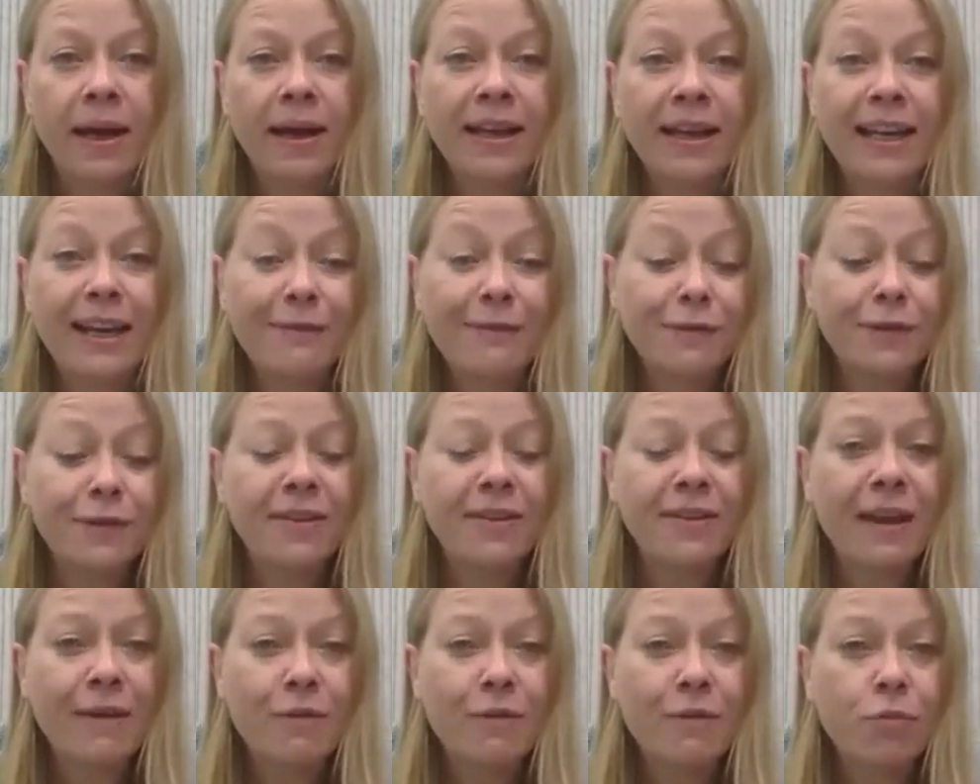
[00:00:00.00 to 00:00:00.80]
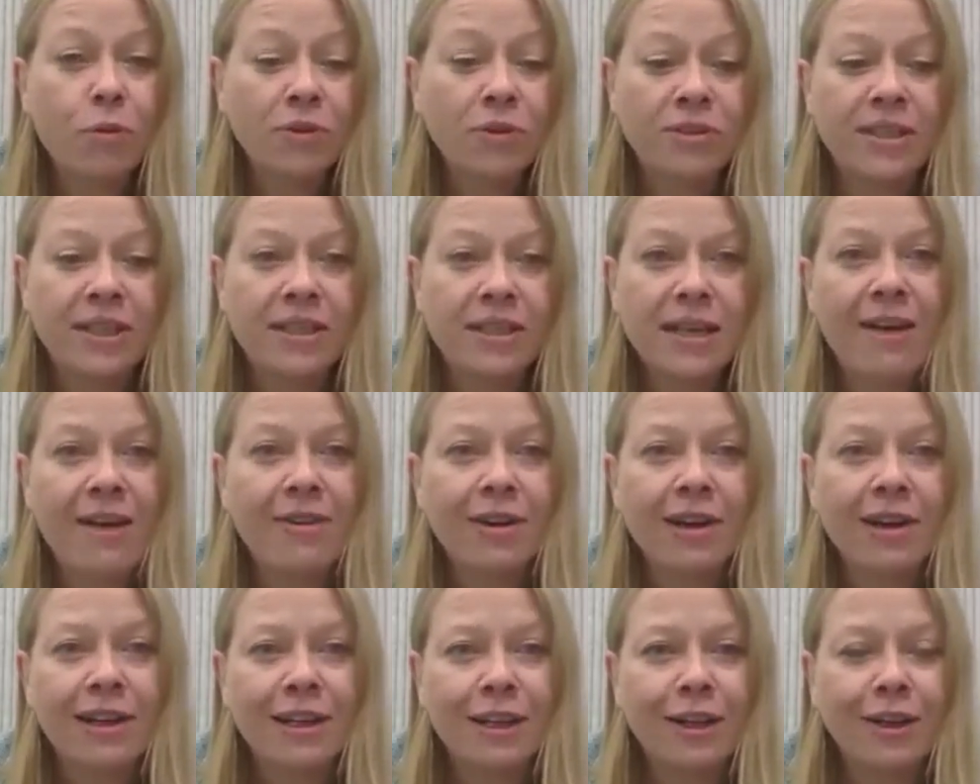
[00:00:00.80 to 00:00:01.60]
And given that they've wanted
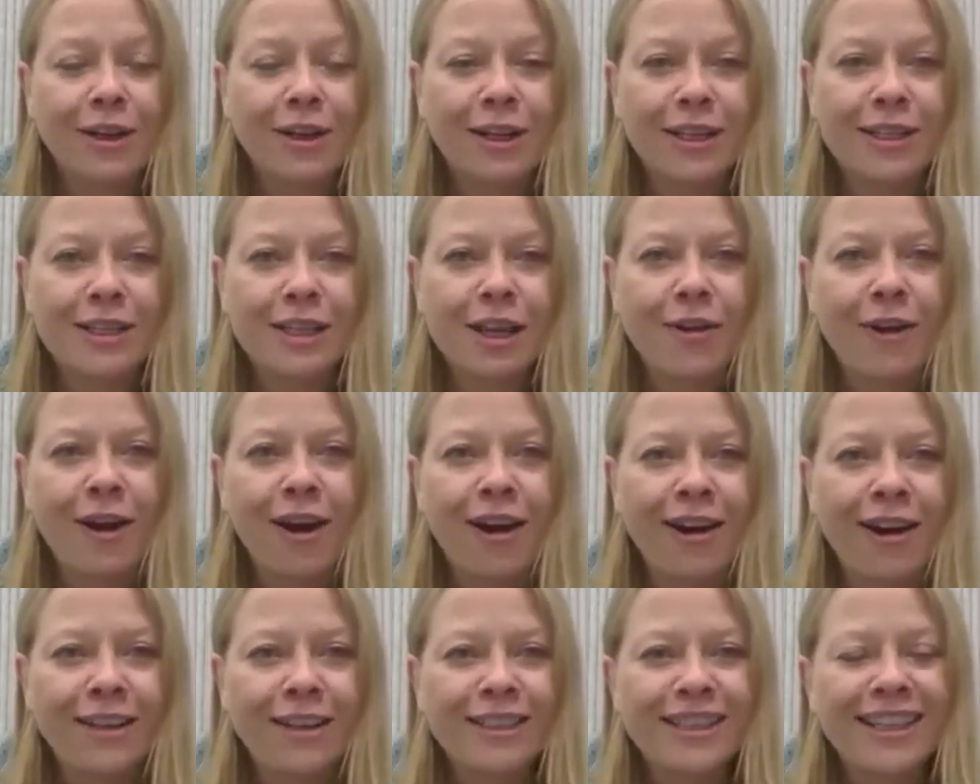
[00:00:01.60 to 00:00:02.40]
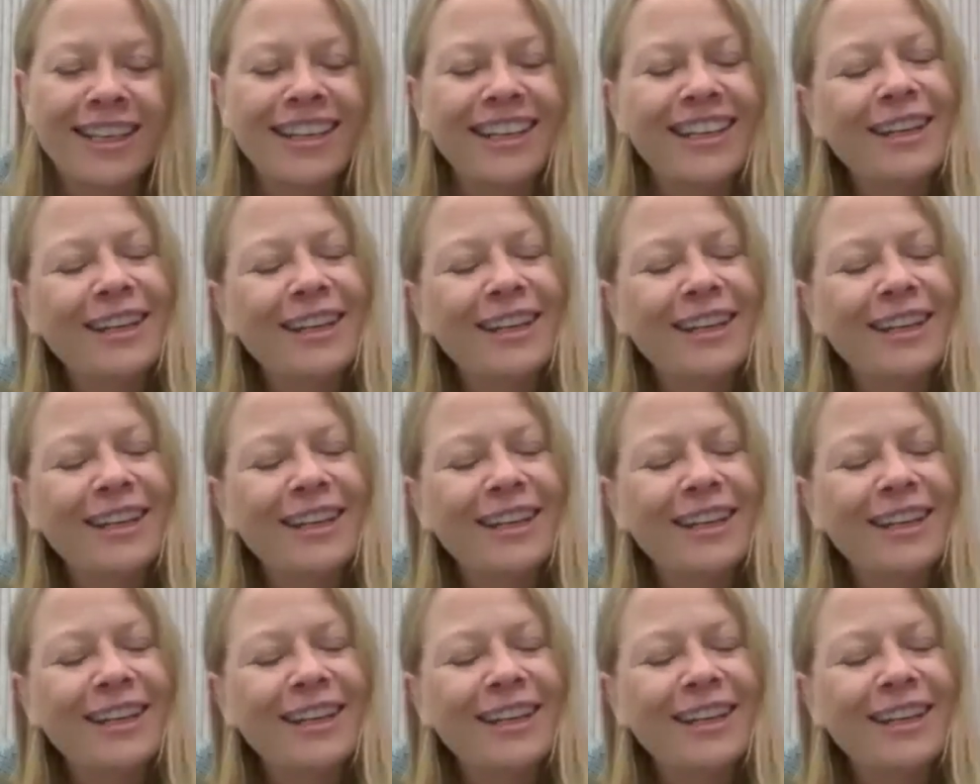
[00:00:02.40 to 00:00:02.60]
Caroline Lucas so hard